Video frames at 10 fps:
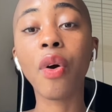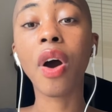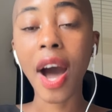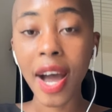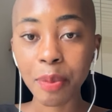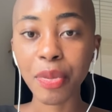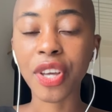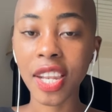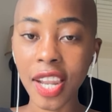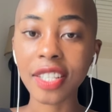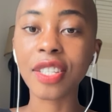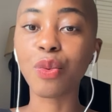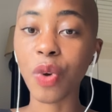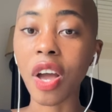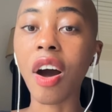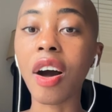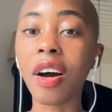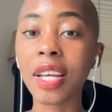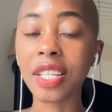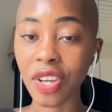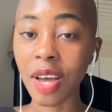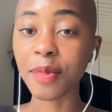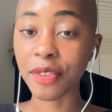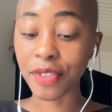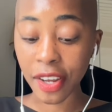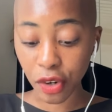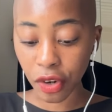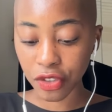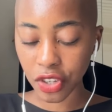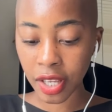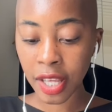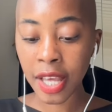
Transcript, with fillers: hyper-connected we are in terms of technology.